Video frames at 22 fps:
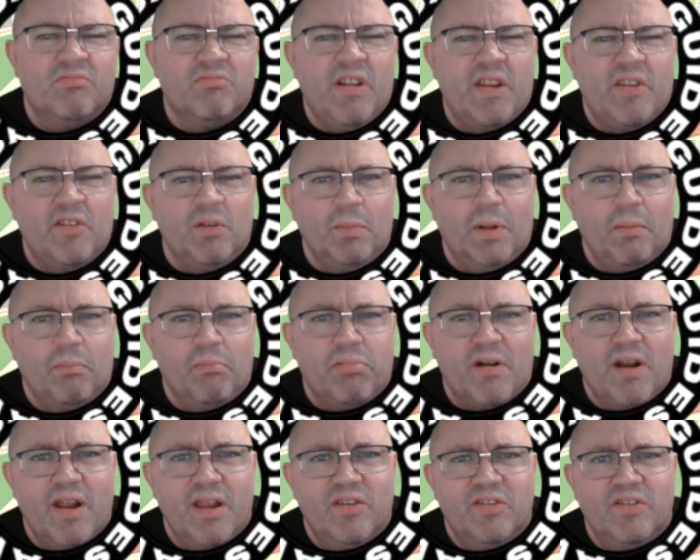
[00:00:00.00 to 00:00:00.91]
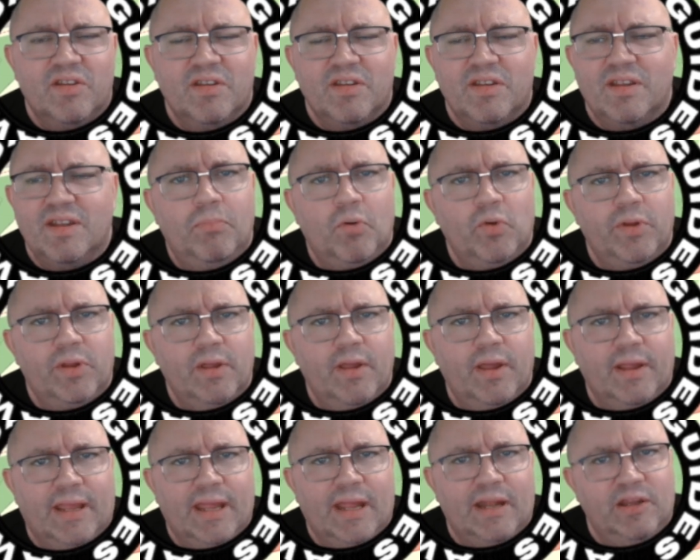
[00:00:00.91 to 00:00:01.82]
reasonably priced. But
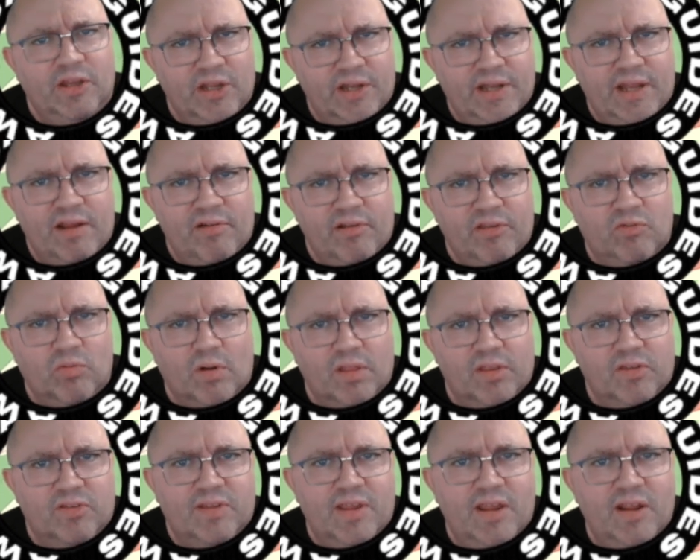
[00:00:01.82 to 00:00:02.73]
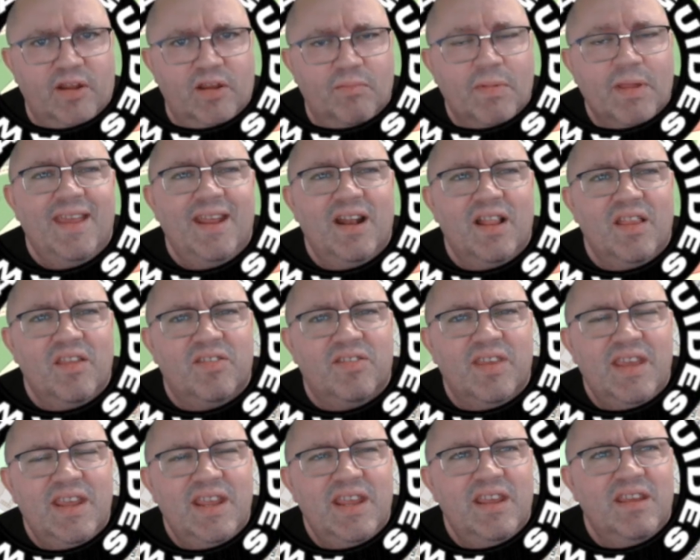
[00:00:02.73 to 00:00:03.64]
again, you're nearest one of the stadium. In the
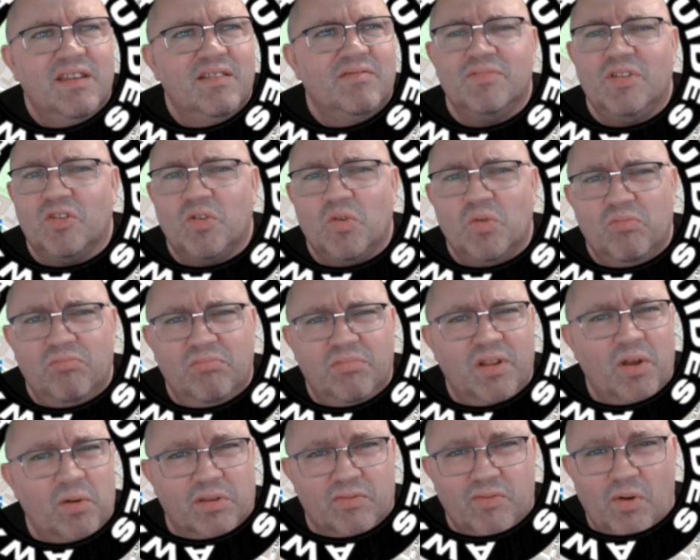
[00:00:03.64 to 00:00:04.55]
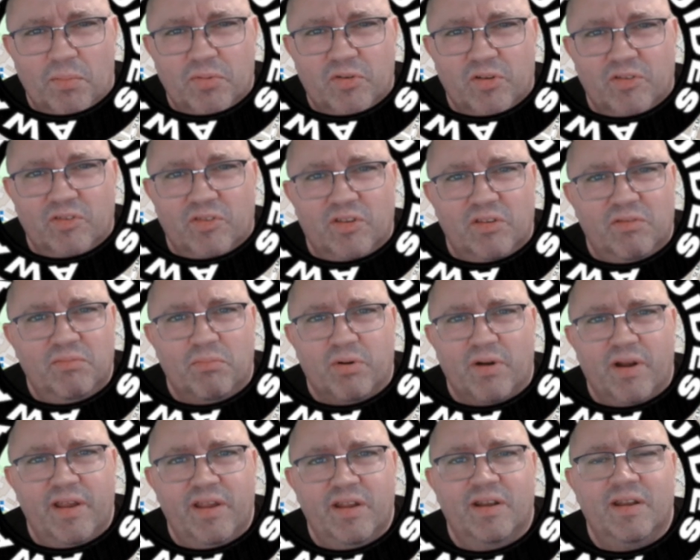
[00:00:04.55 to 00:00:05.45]
city, there's loads of options in
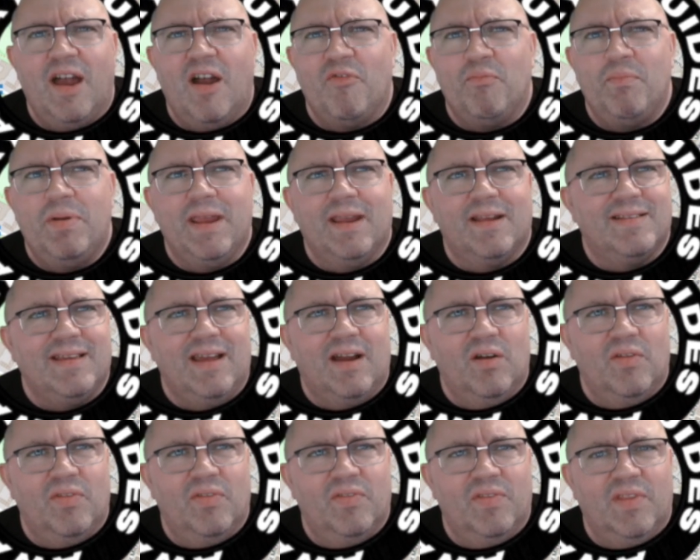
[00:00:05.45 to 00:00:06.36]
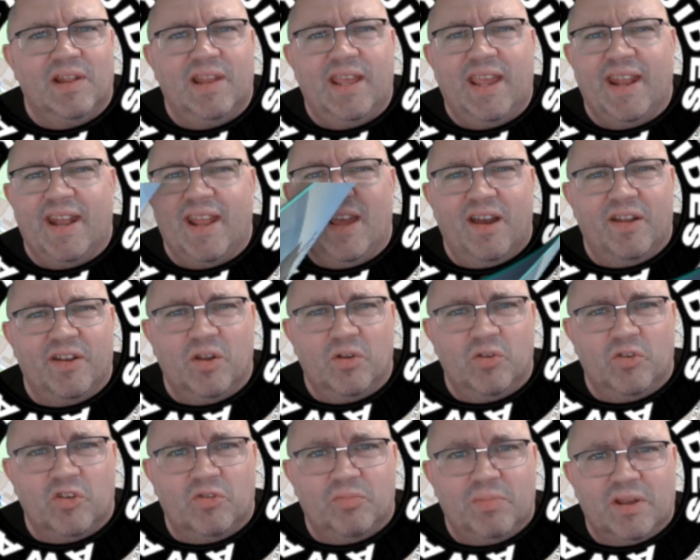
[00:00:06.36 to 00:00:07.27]
Brighton. I've picked out the Leonardo
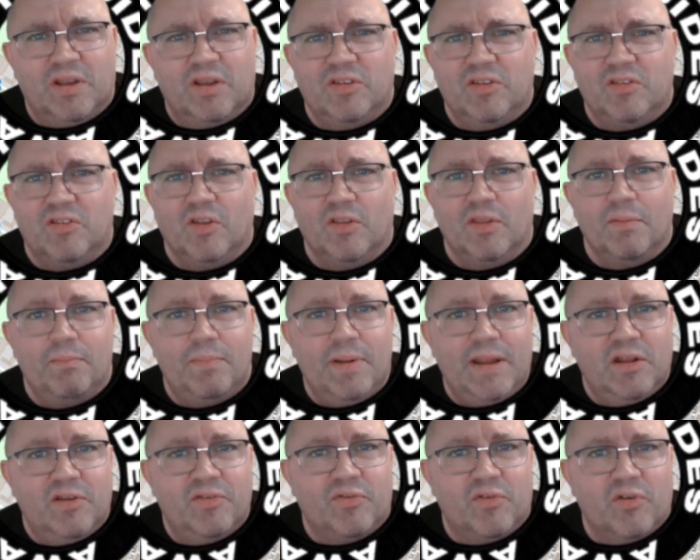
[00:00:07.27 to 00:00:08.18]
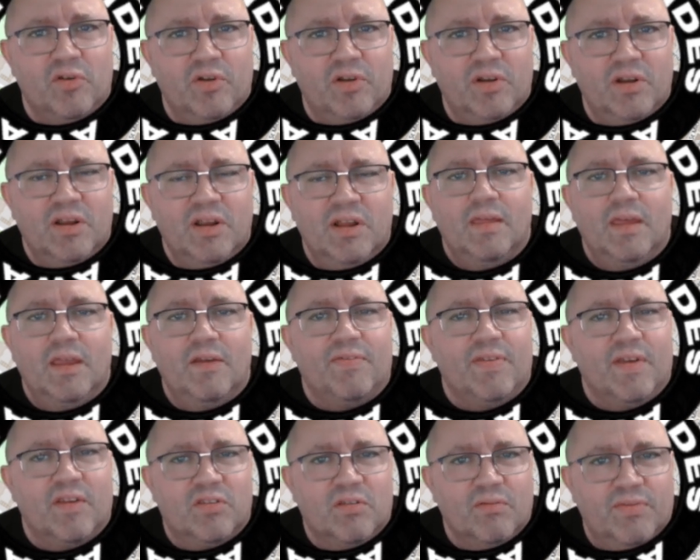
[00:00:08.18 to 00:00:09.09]
just because it's on the beachfront, if
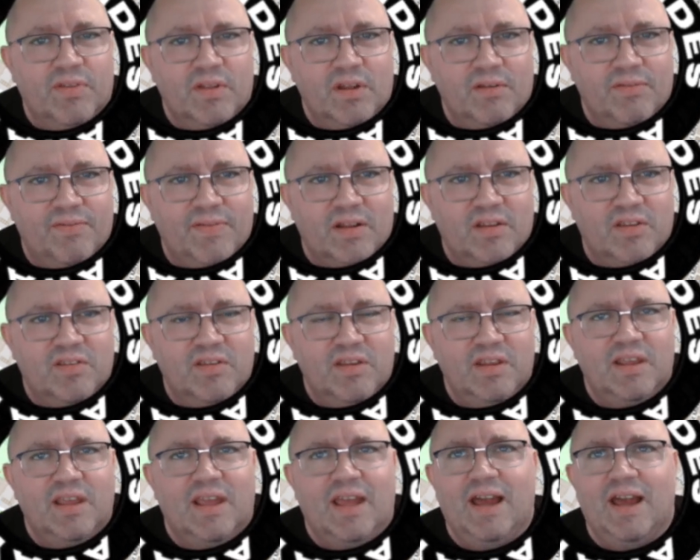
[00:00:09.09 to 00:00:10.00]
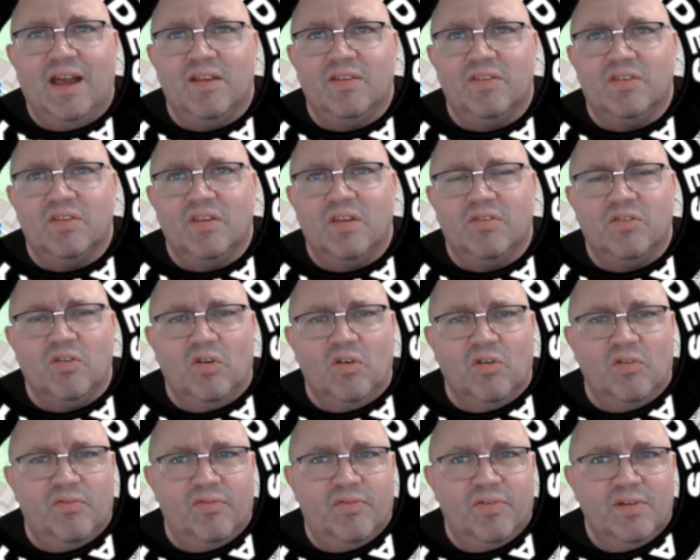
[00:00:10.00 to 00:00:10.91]
that's something you fancy, as a
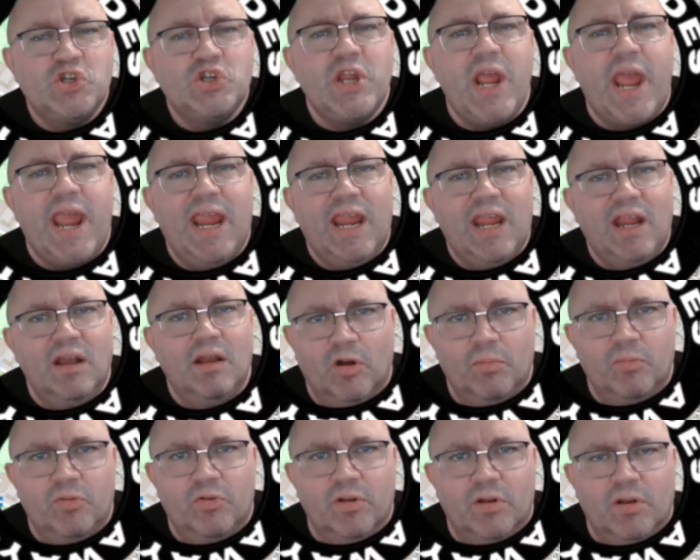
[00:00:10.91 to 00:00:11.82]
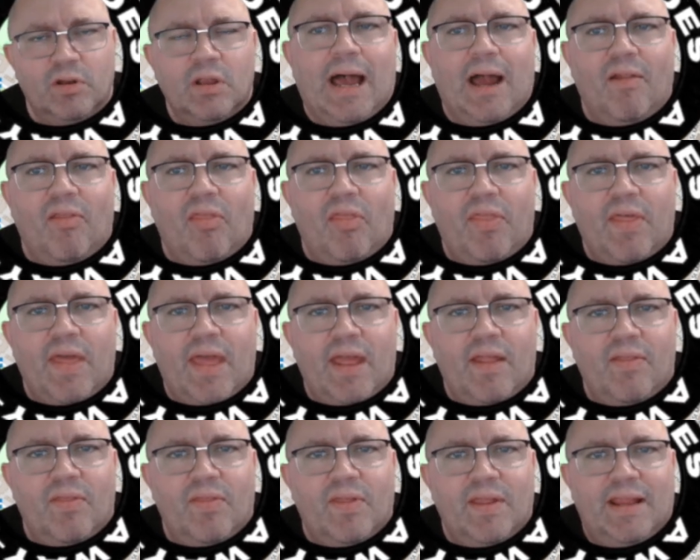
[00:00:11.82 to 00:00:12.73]
sort of chain option. And
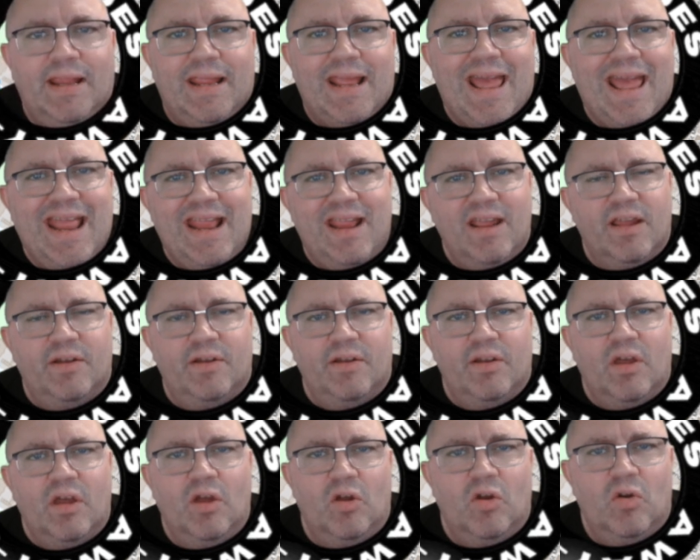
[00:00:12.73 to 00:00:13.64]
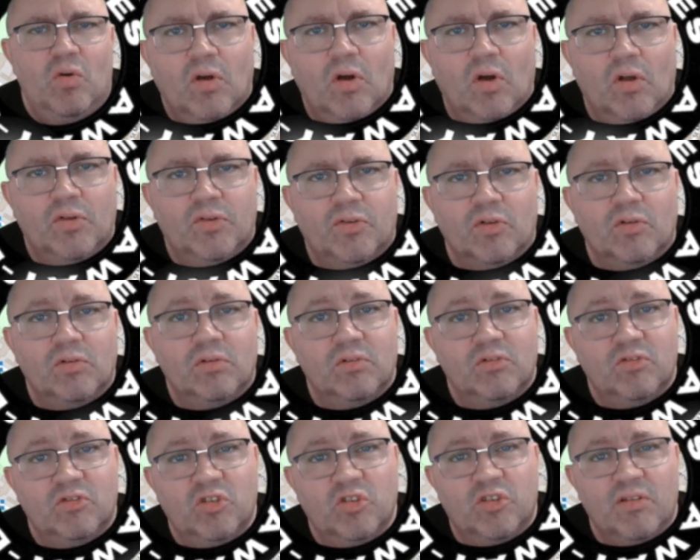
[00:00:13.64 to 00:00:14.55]
then the A&O hostel
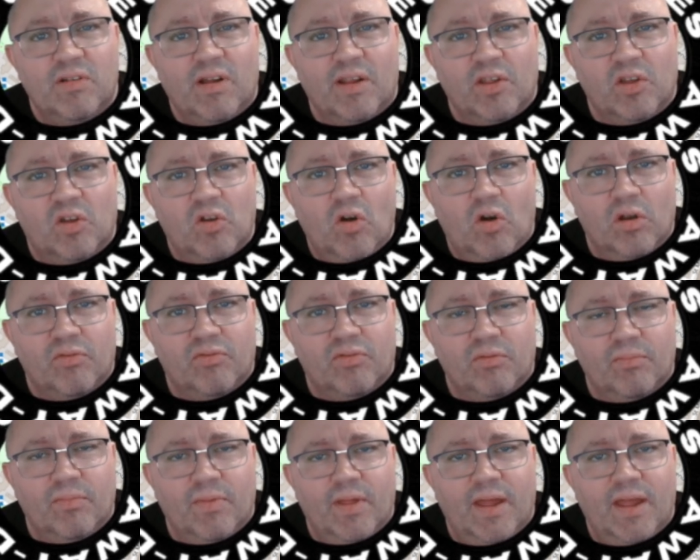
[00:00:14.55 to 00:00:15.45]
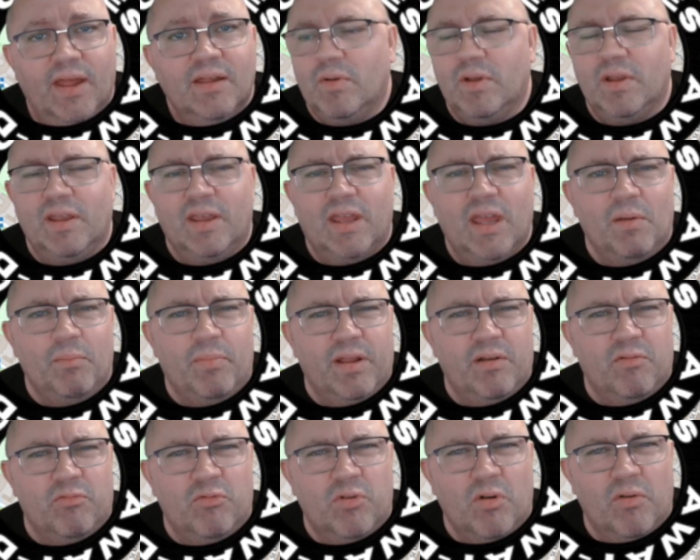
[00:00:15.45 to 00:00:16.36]
just around the corner from there. We can get a
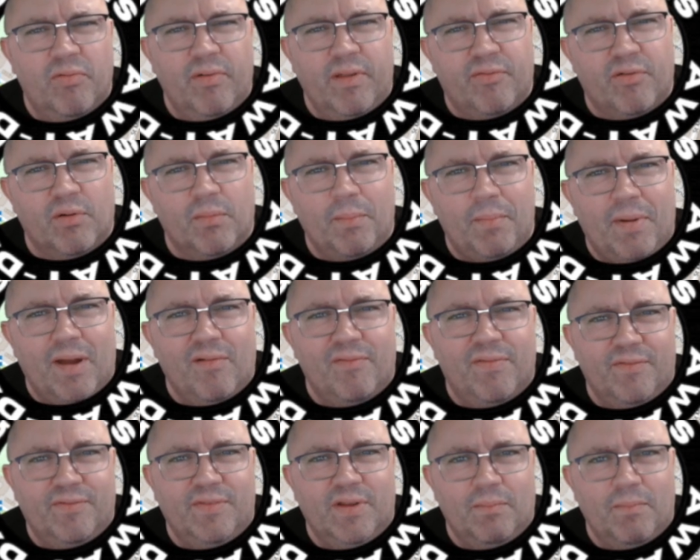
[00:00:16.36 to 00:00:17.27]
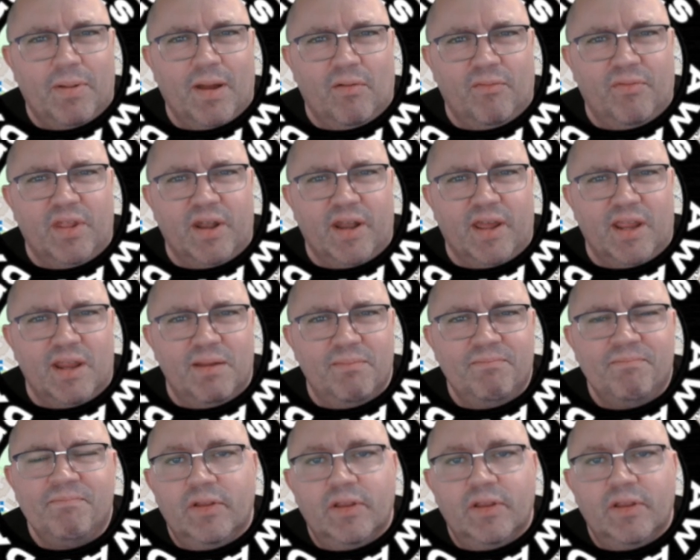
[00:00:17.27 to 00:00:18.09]
bed roughly from about £15 for the night.